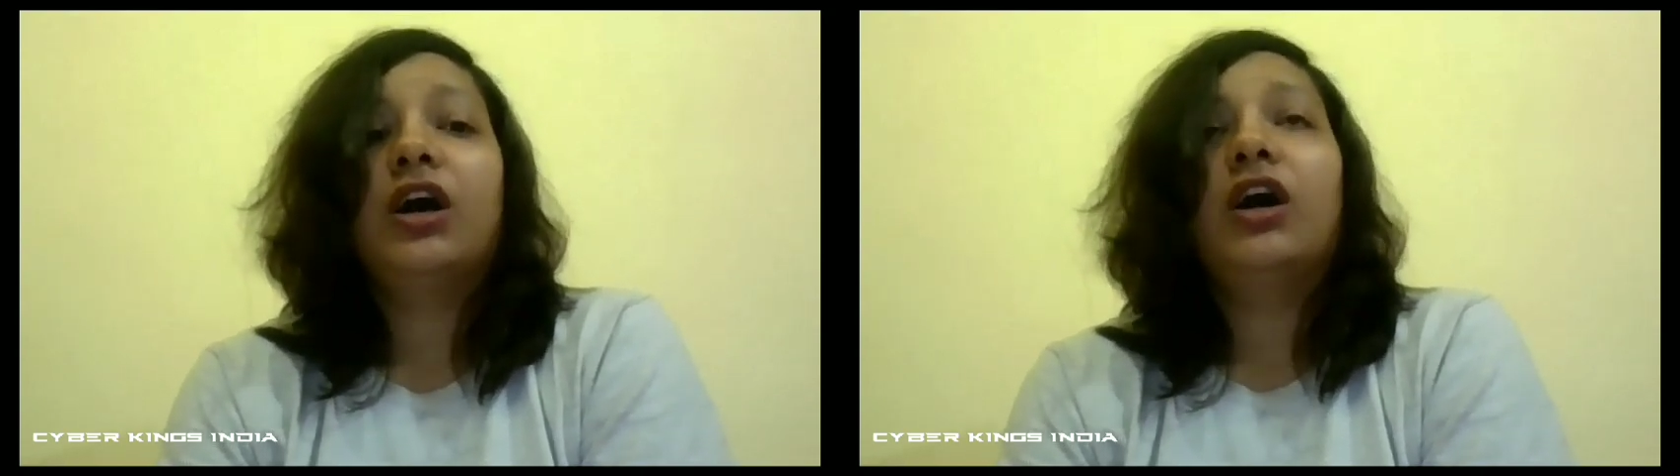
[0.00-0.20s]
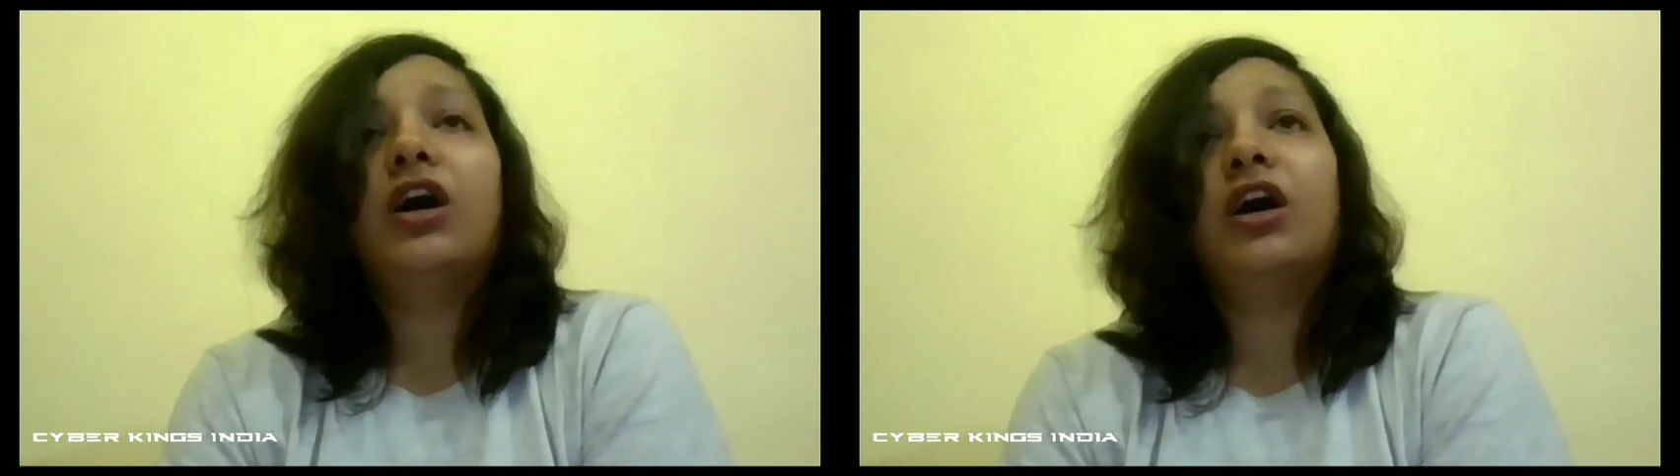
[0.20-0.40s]

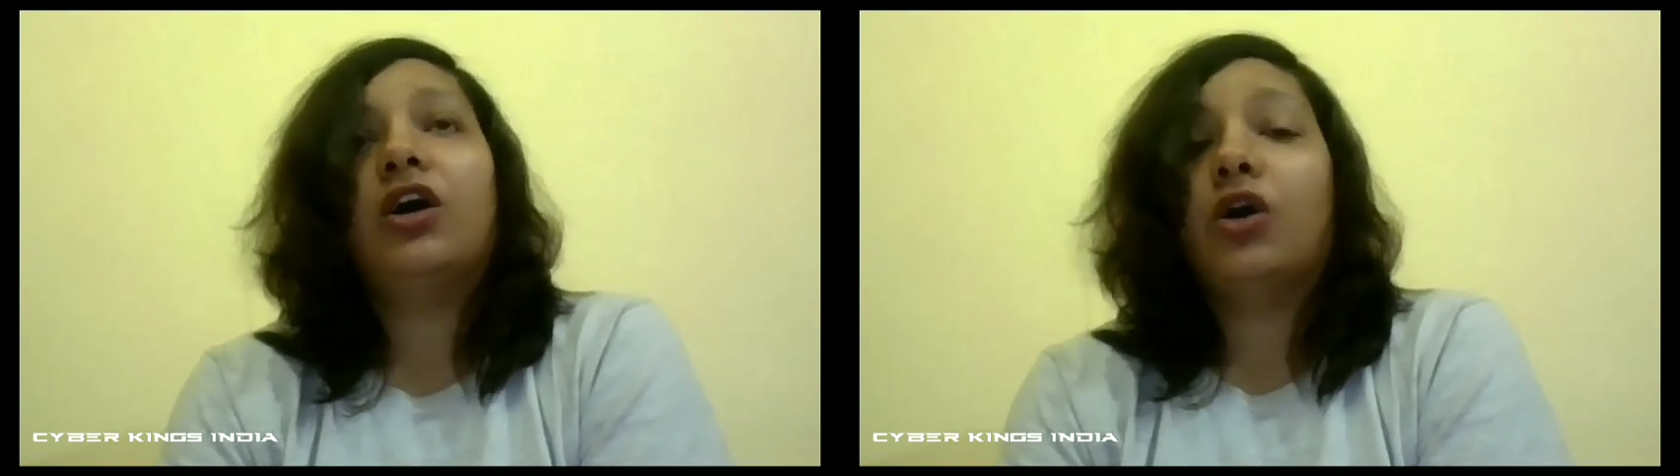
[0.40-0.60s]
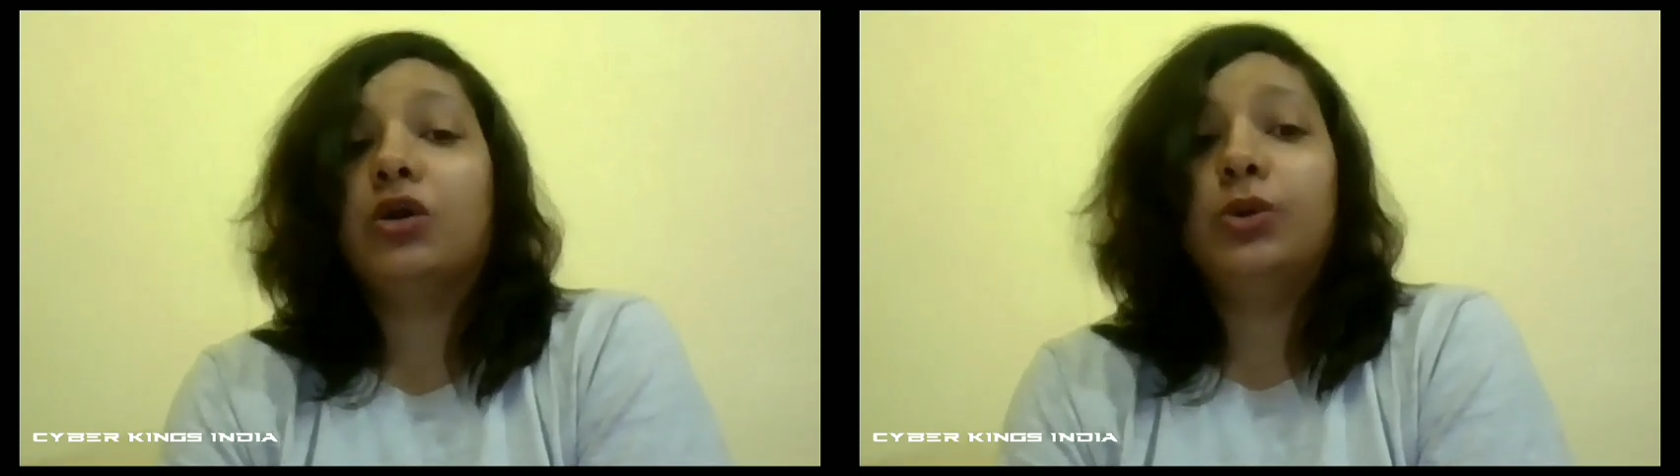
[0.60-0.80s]

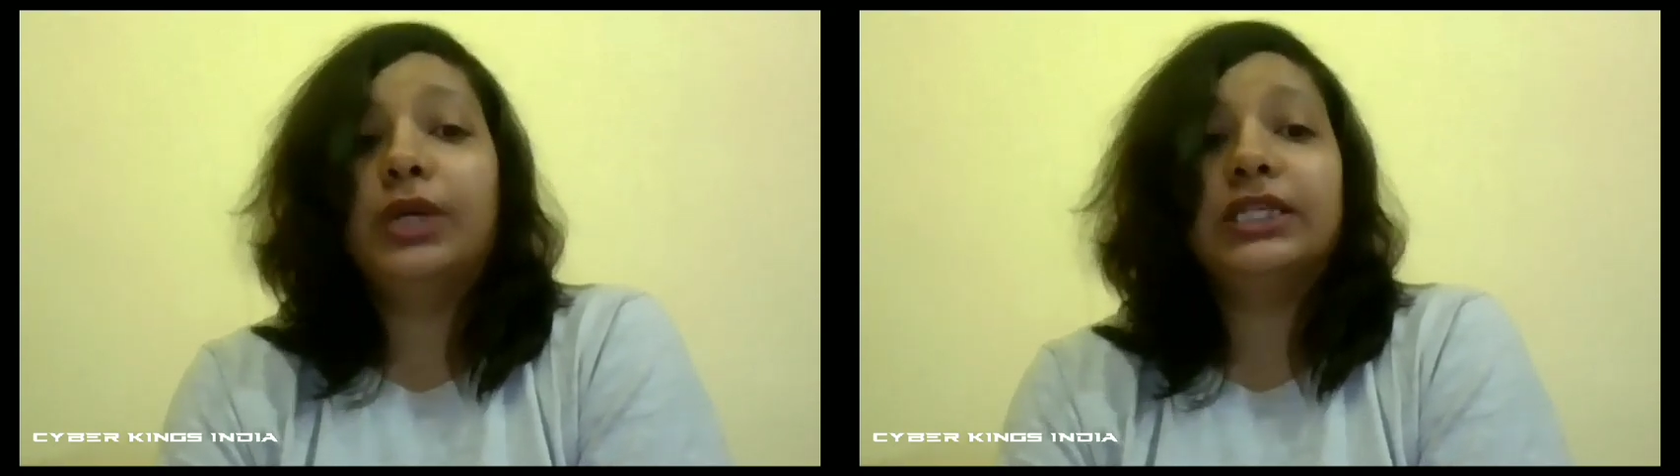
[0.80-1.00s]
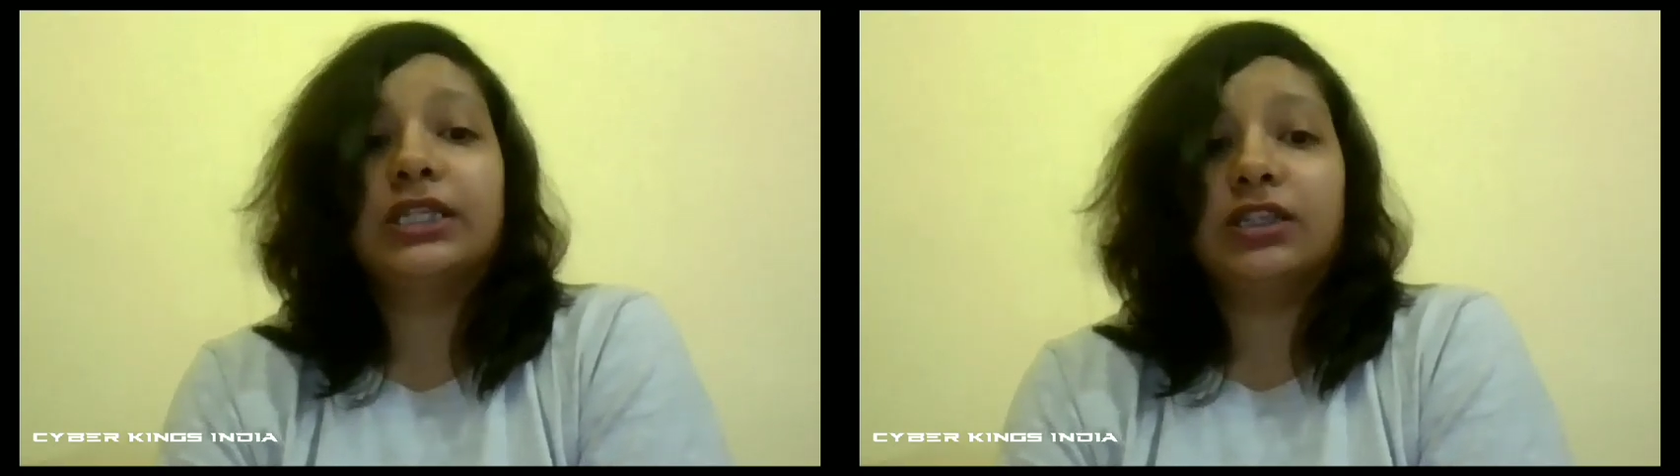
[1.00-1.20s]

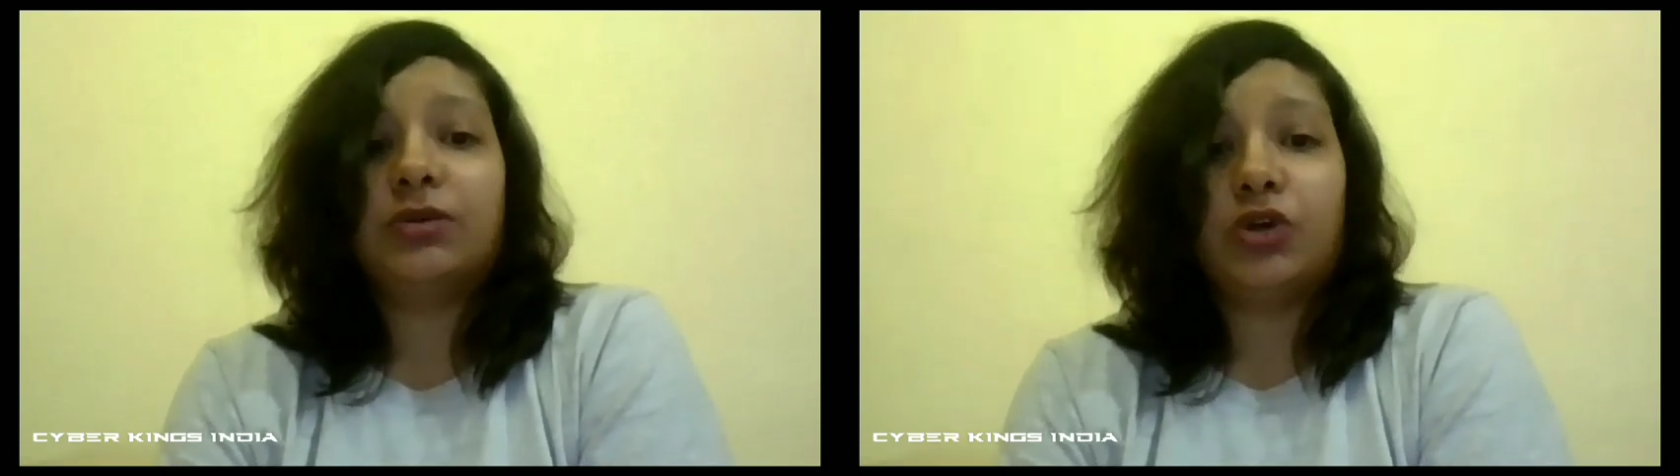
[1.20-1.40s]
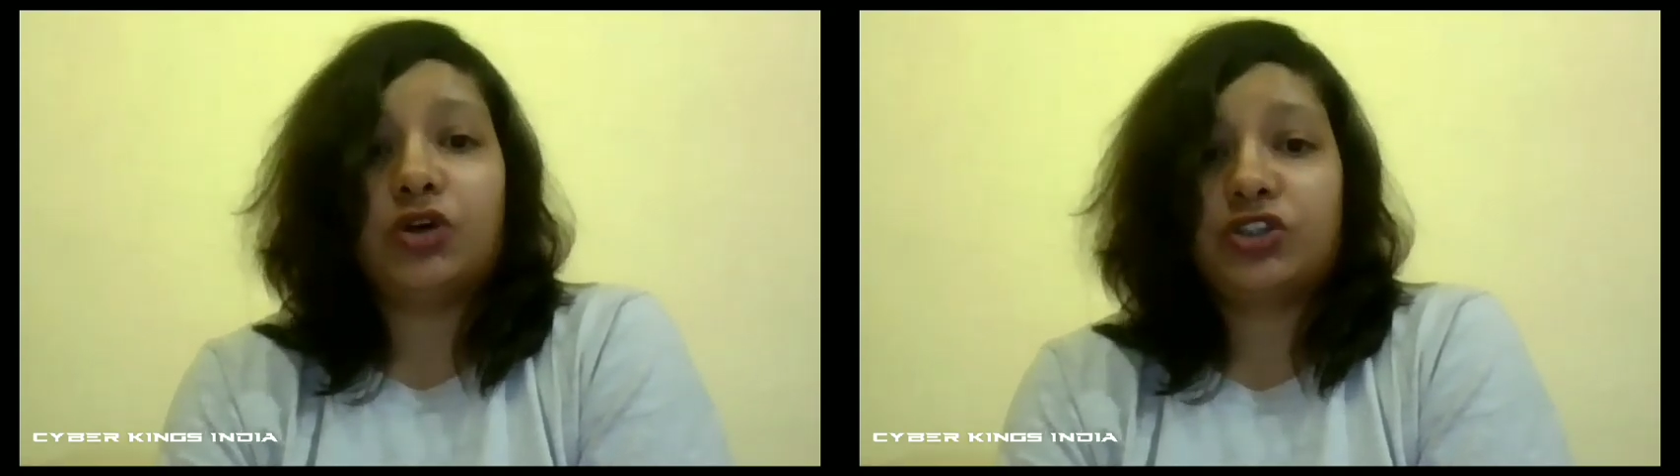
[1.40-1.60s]
always in the
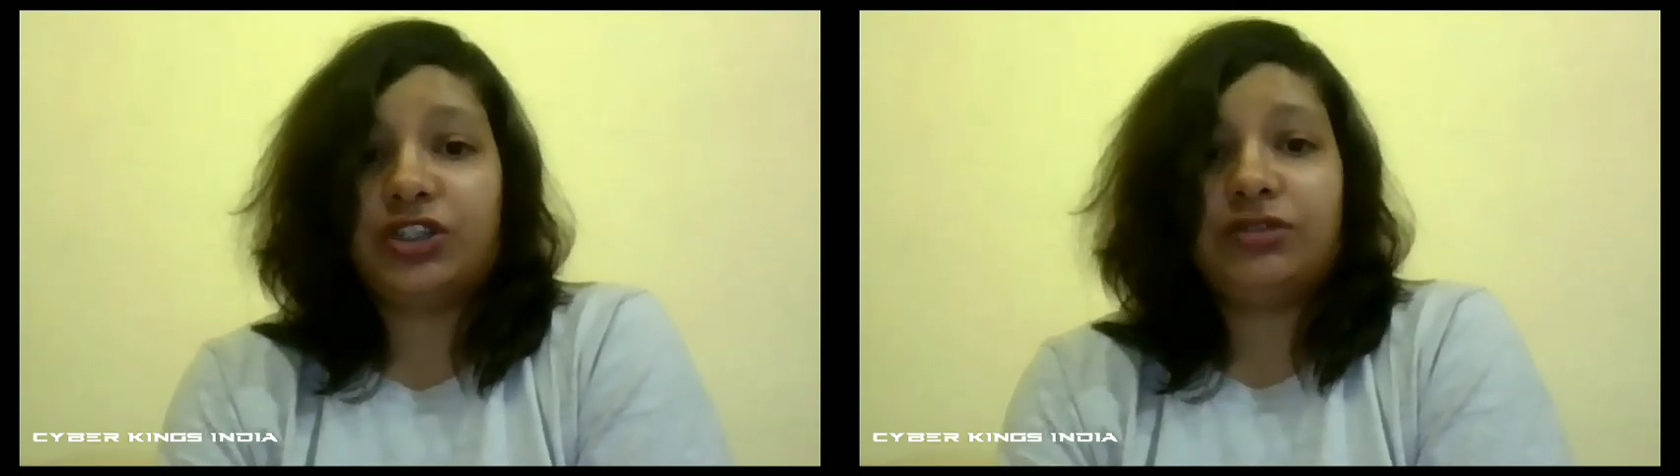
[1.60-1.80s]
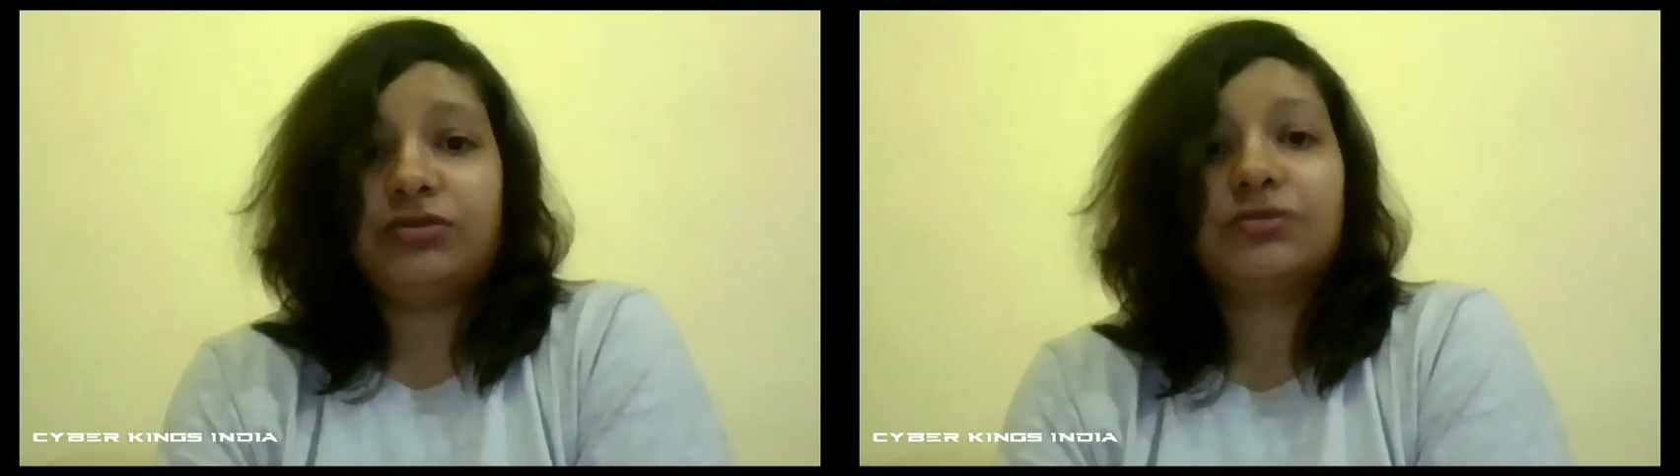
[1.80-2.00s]

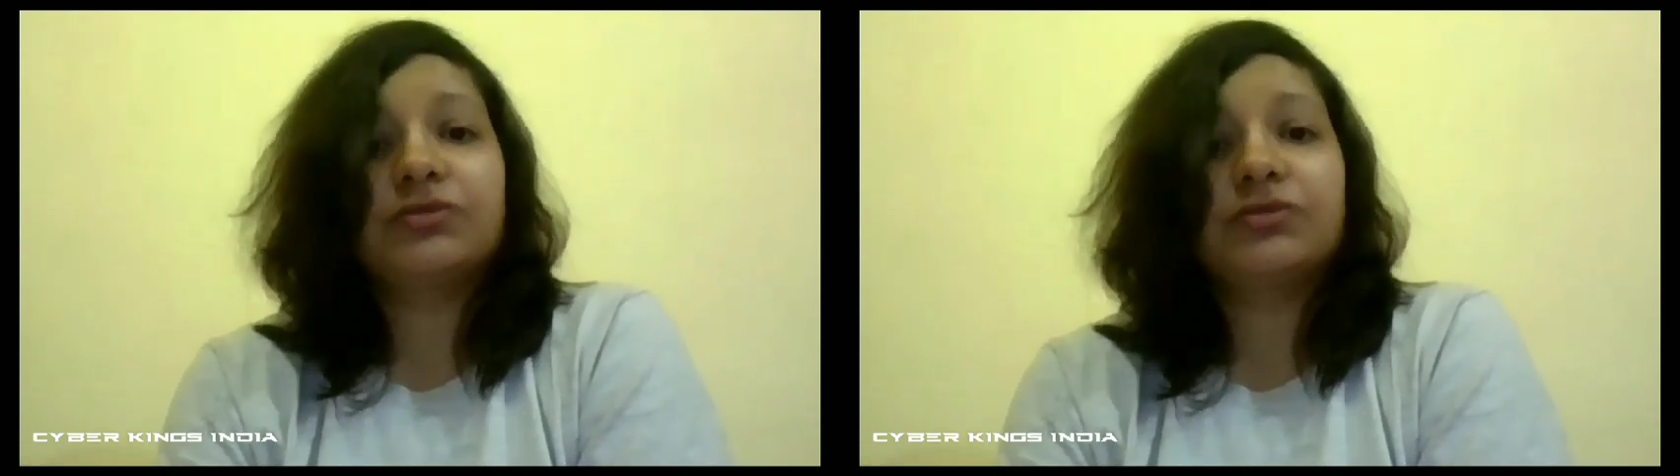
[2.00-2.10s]
blockchain.